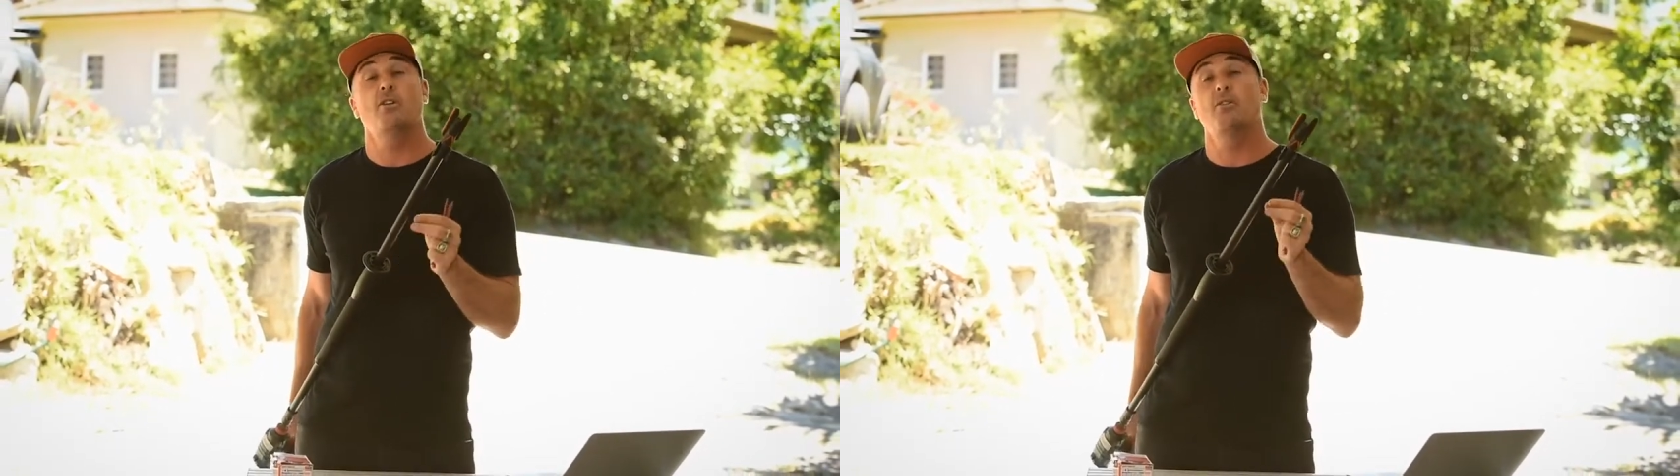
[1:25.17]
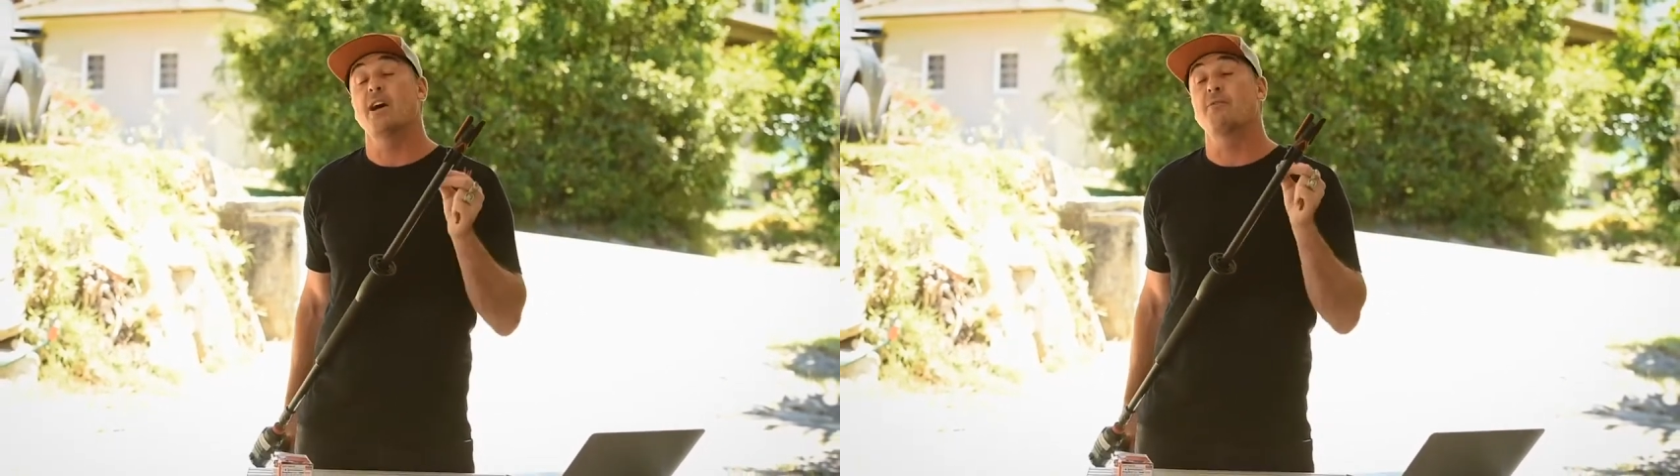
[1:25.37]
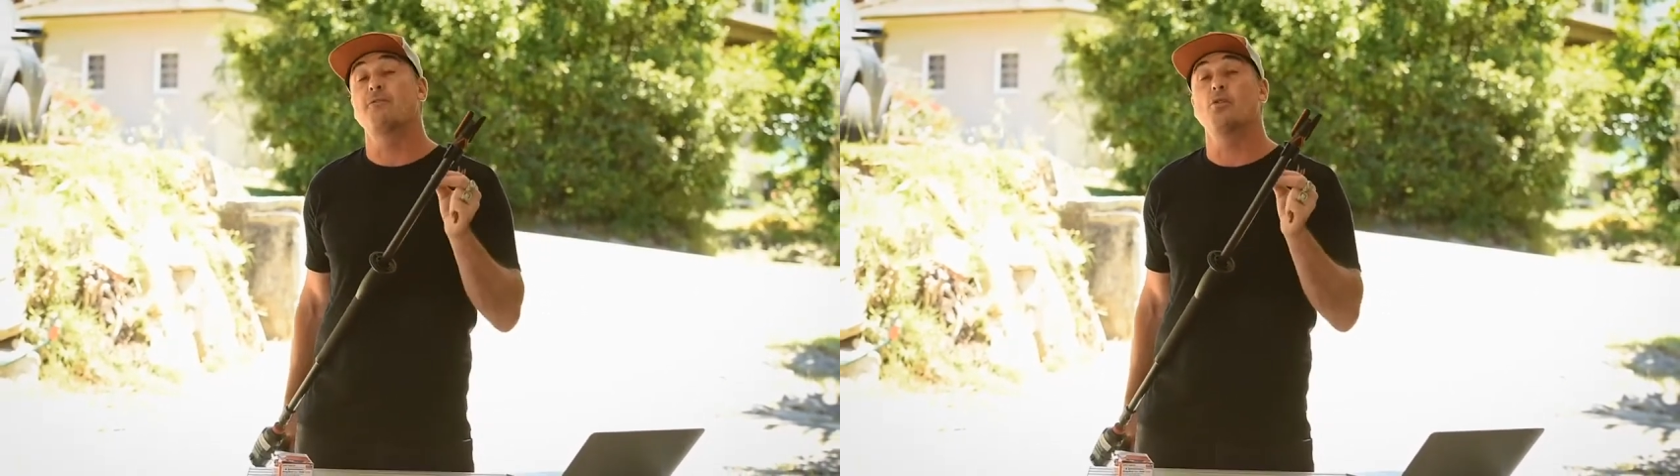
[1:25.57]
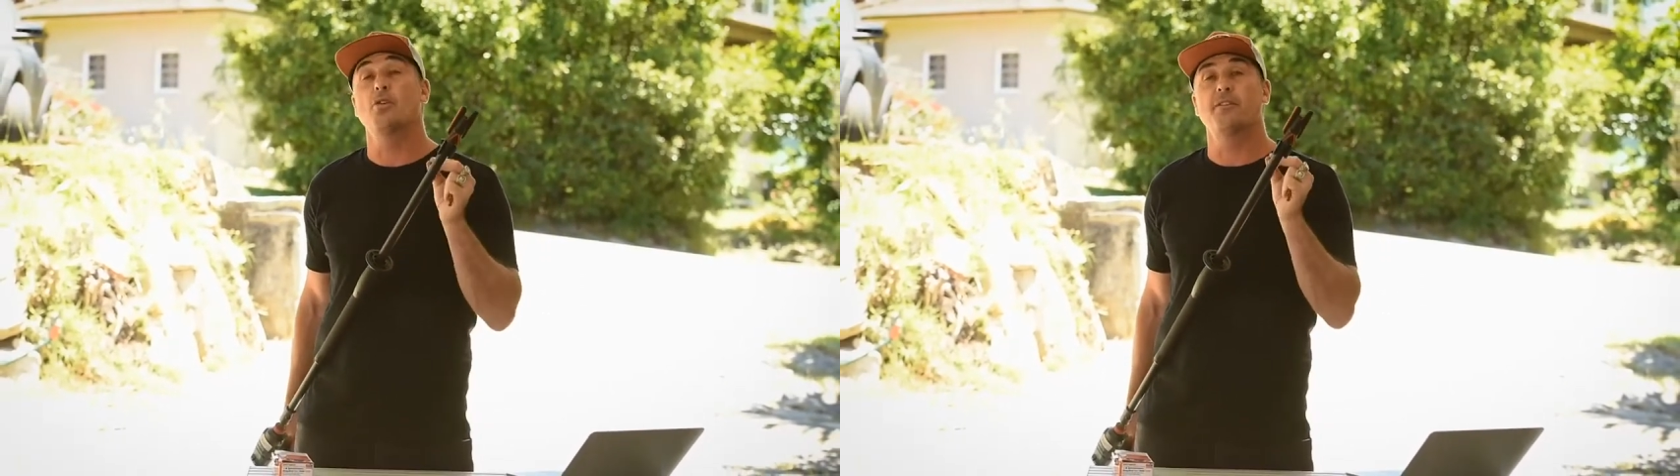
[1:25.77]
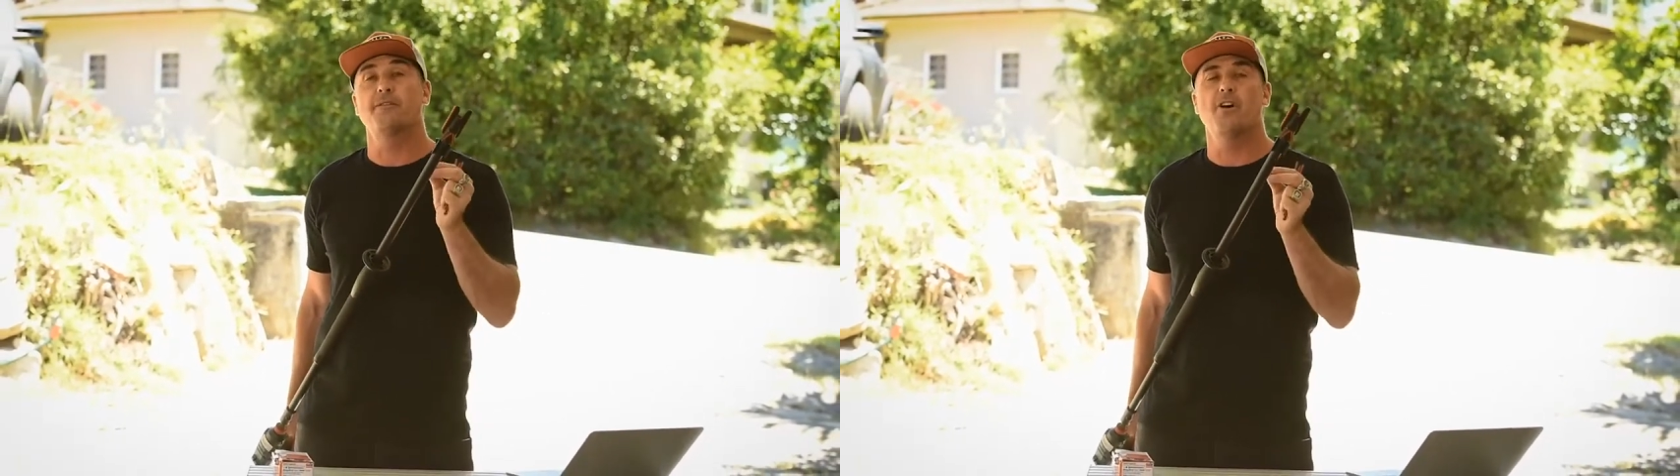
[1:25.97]
around
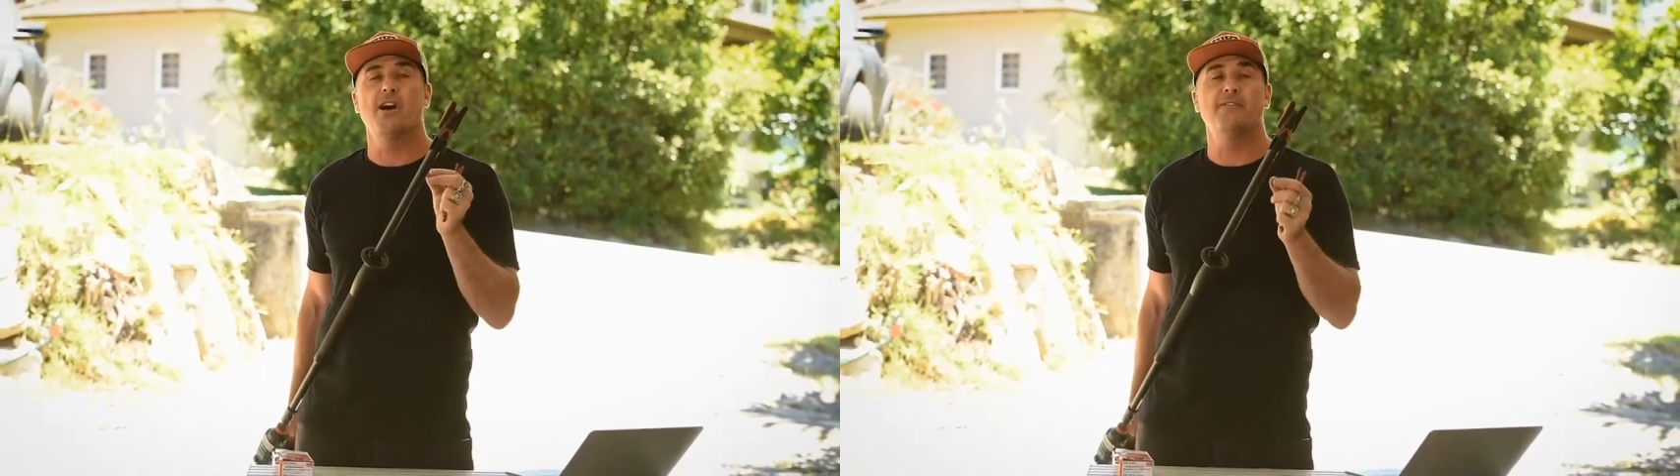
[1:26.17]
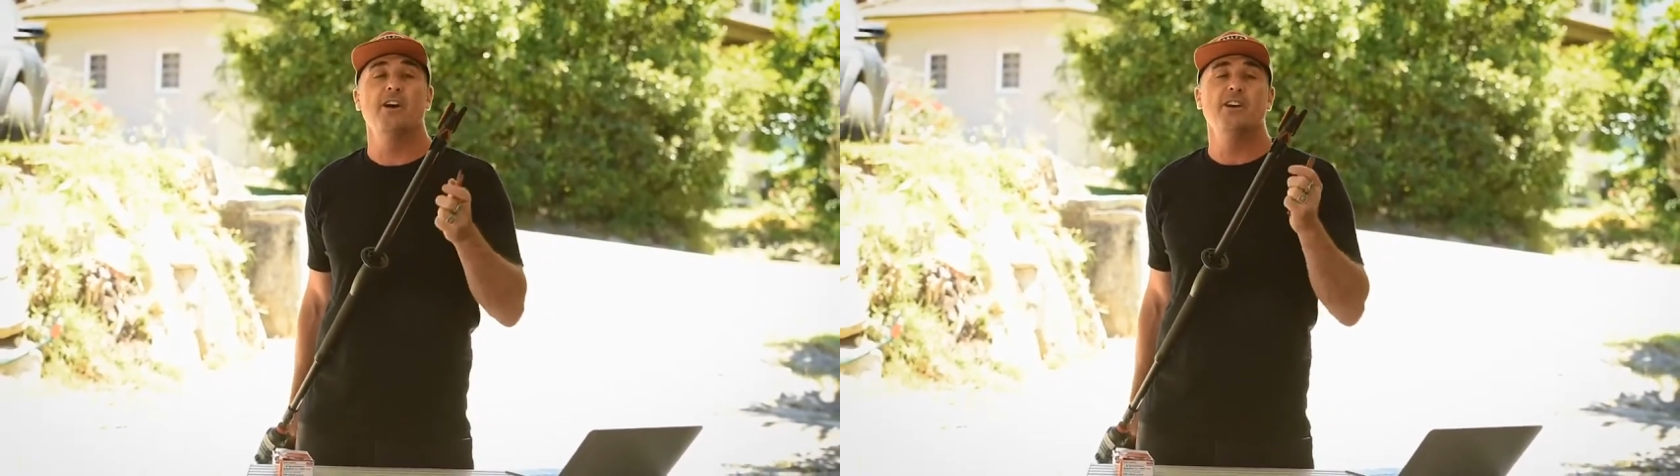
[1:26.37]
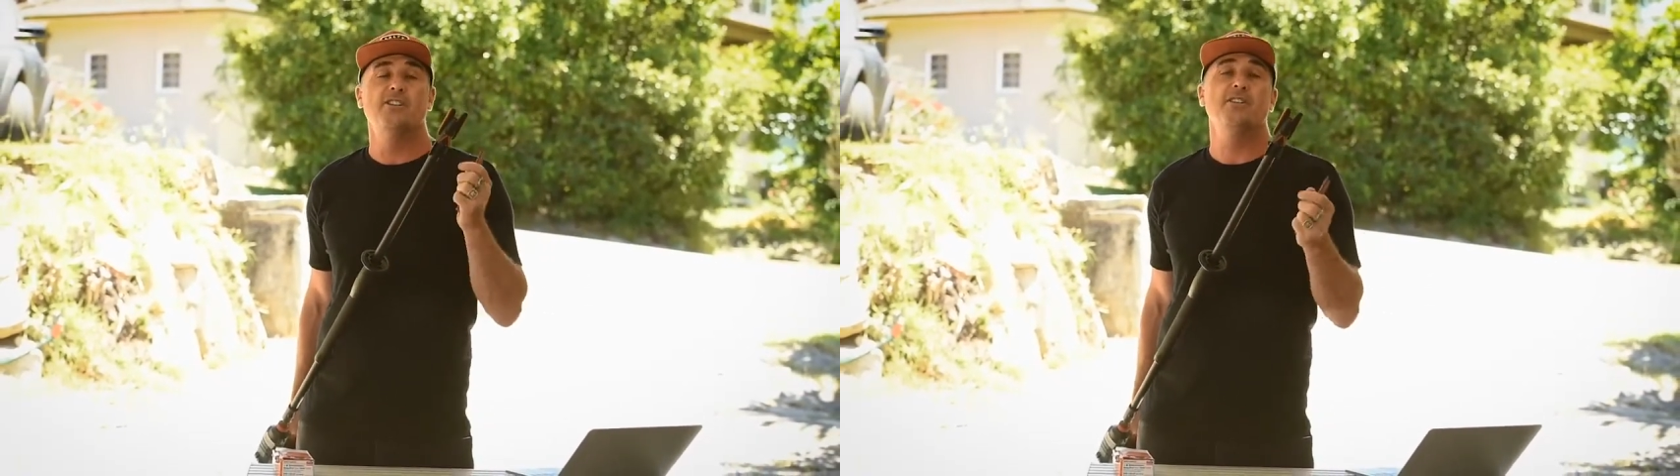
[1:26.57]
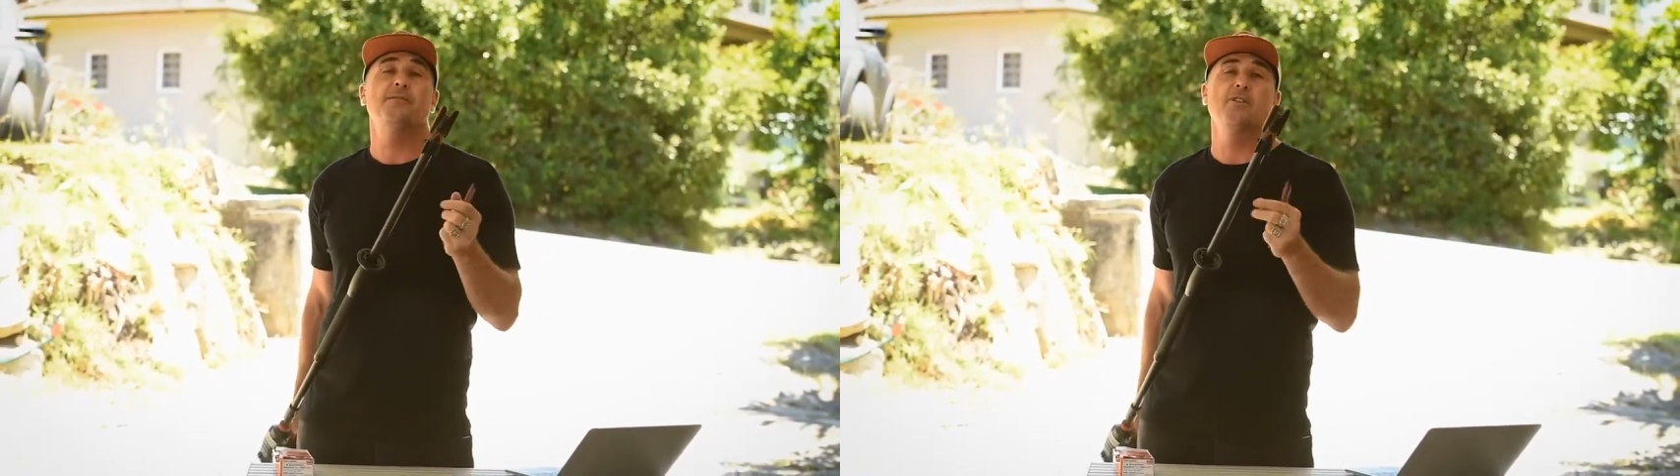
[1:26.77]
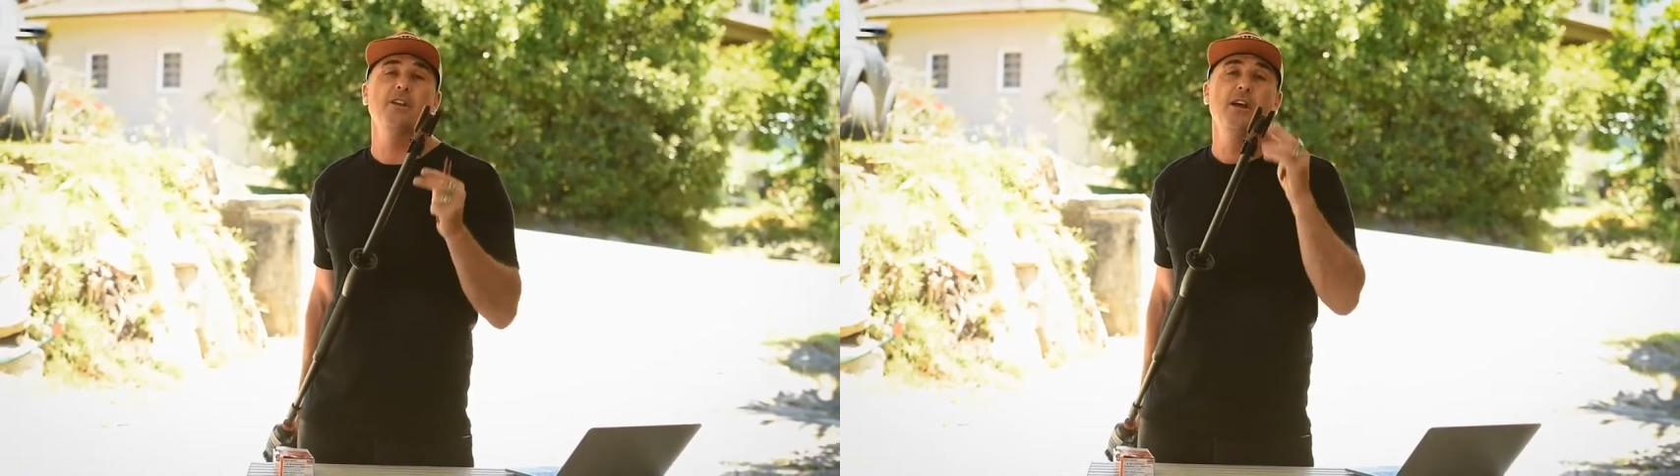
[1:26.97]
4 or 5
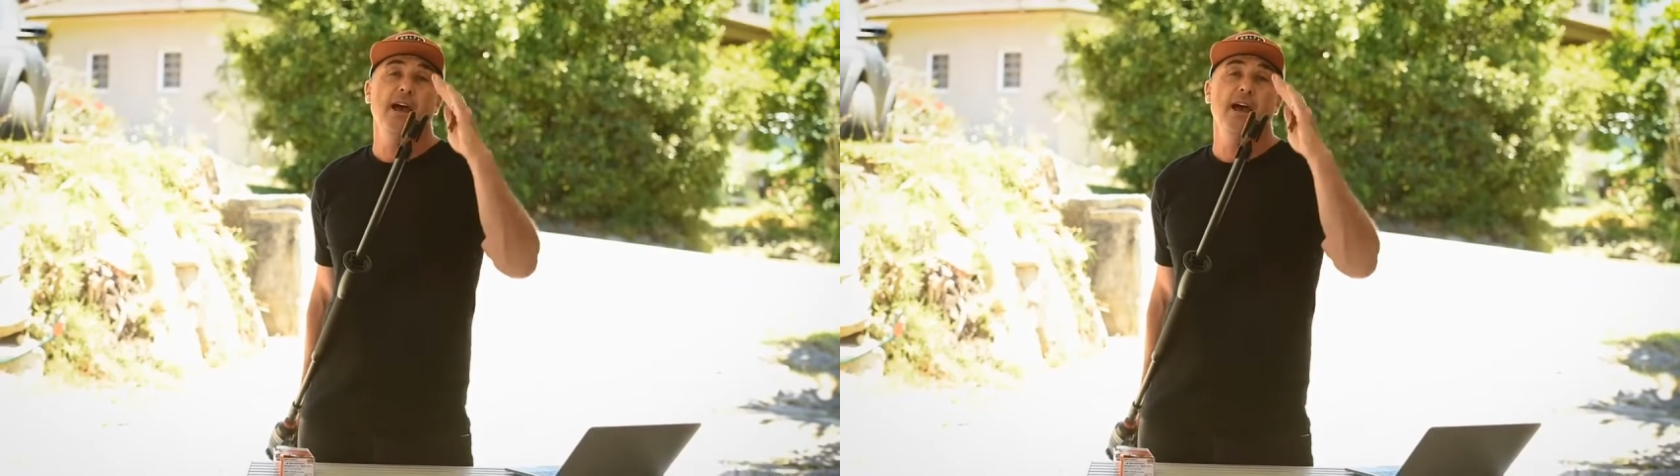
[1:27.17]
different